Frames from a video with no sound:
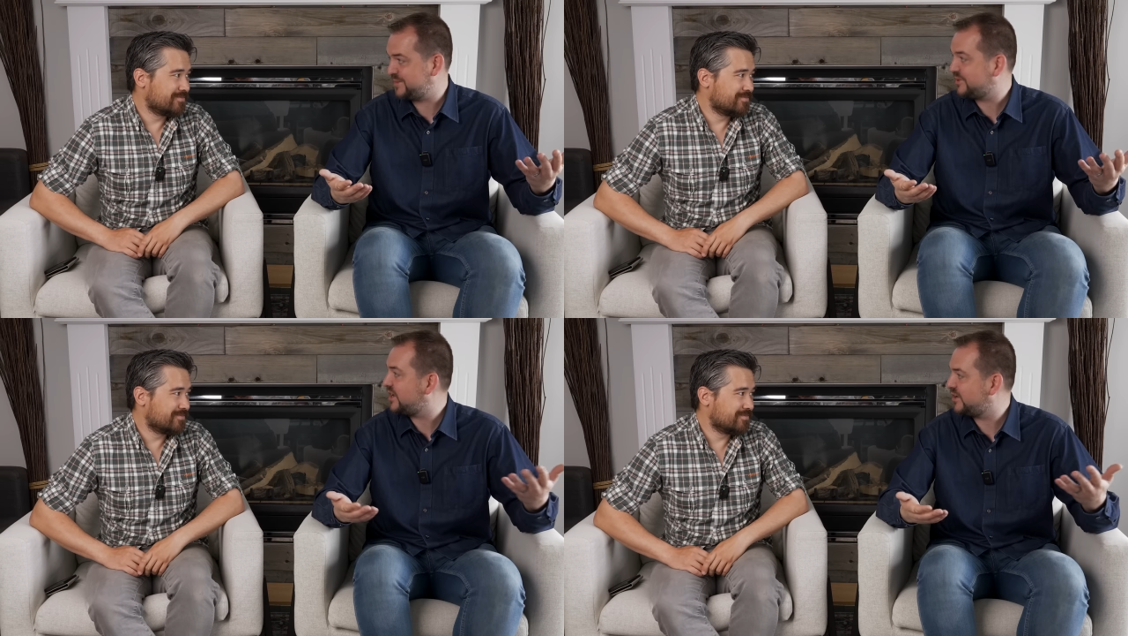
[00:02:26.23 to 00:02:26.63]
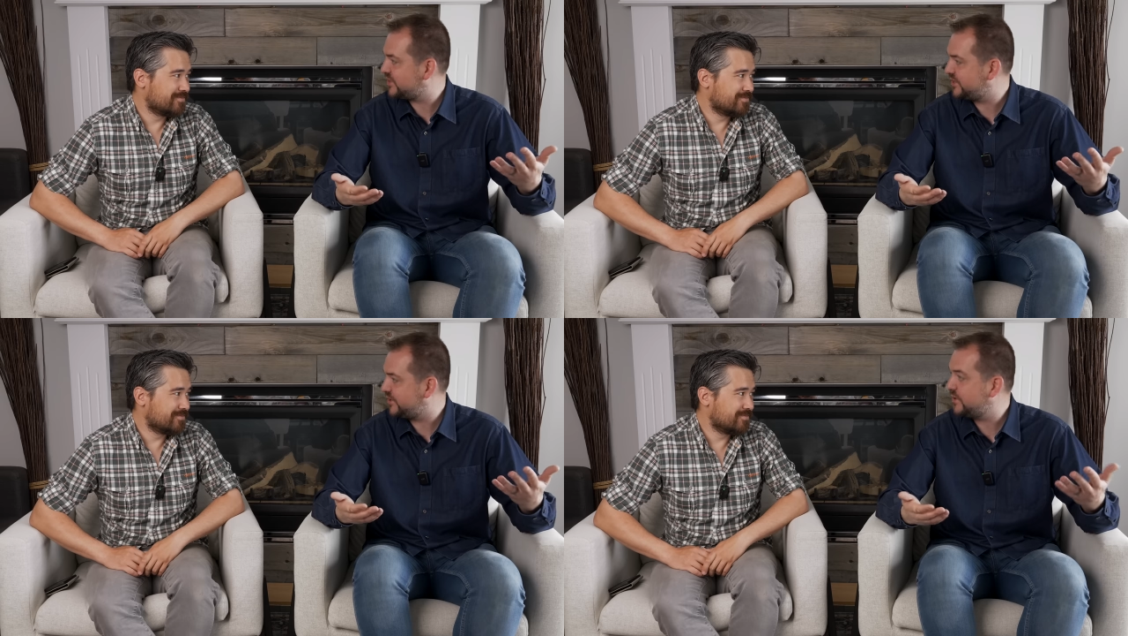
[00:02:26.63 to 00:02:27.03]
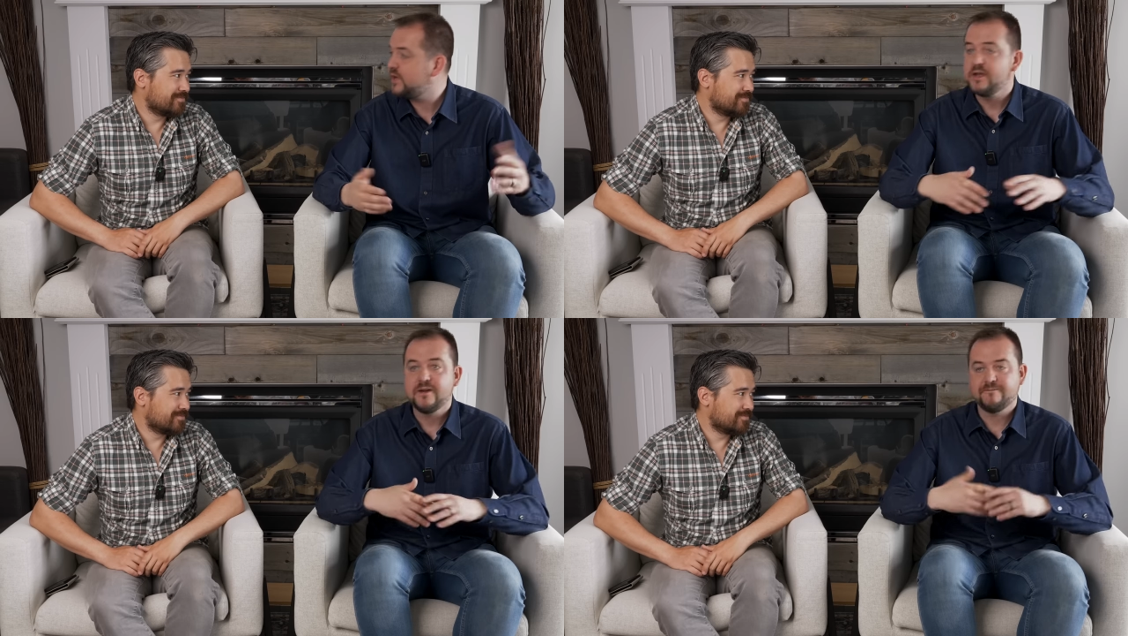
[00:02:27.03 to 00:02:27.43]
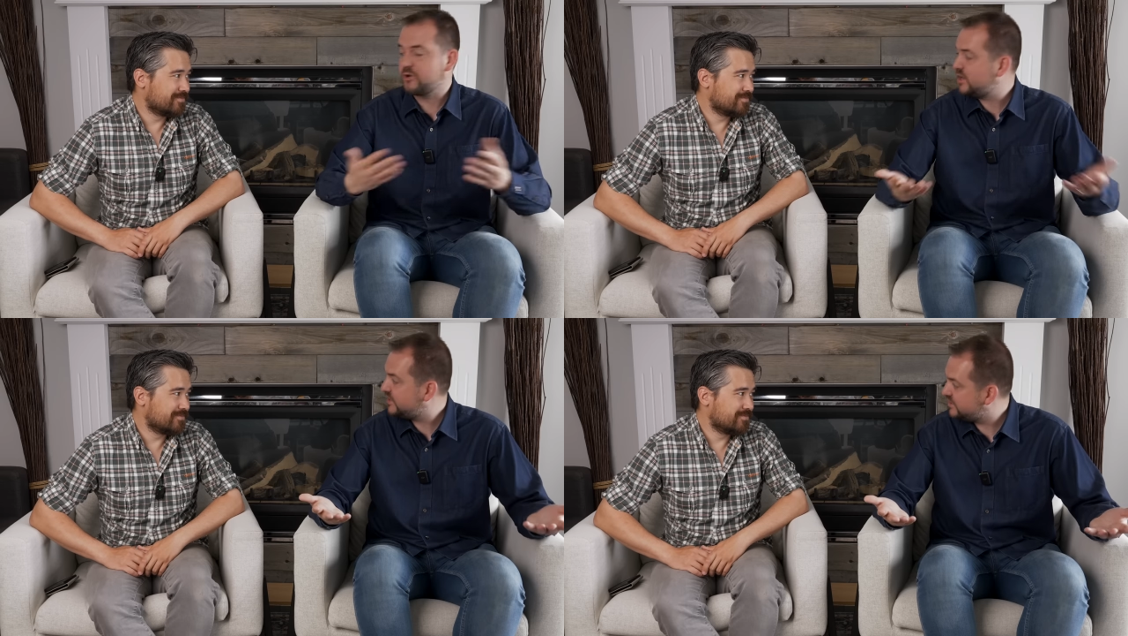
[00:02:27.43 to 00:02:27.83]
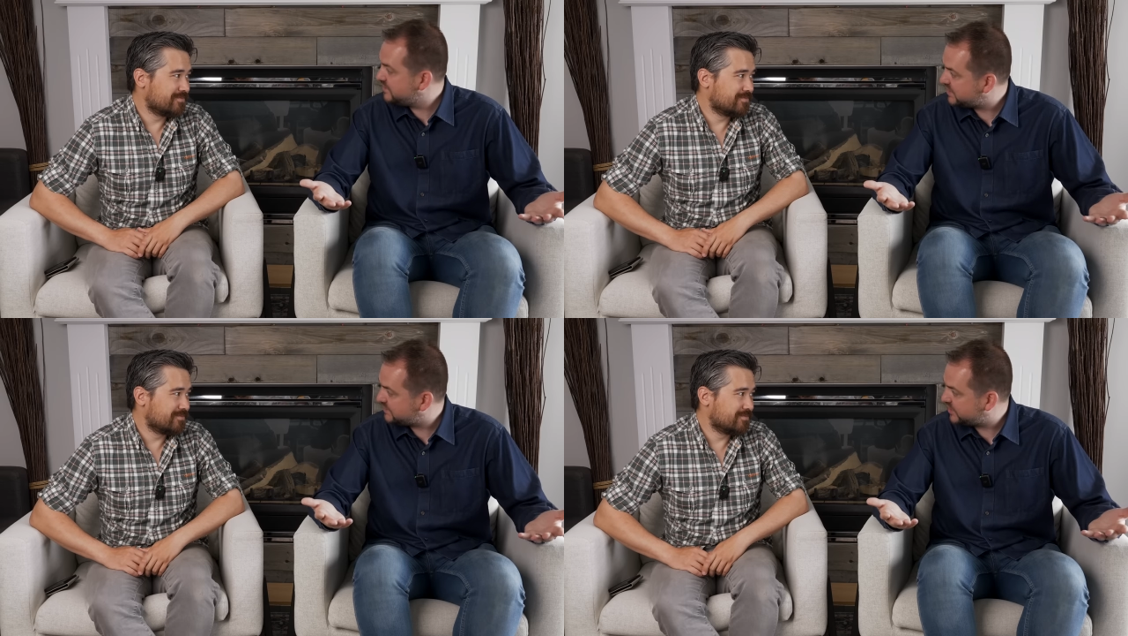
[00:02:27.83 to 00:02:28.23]
Speaker 1: They brought out the new
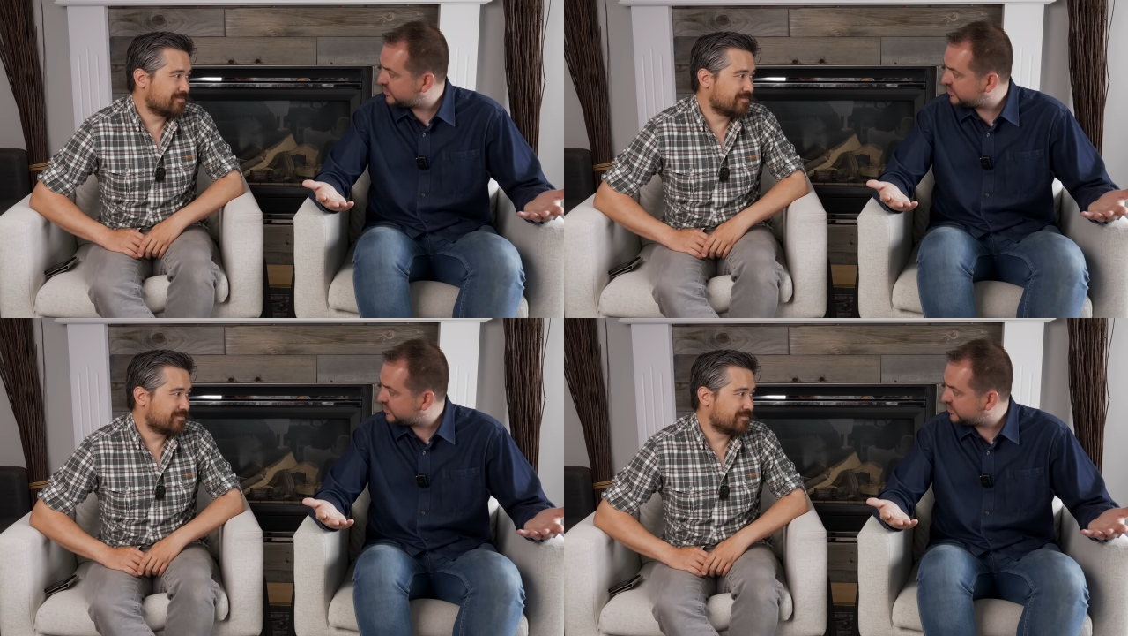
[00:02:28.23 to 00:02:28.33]
400mm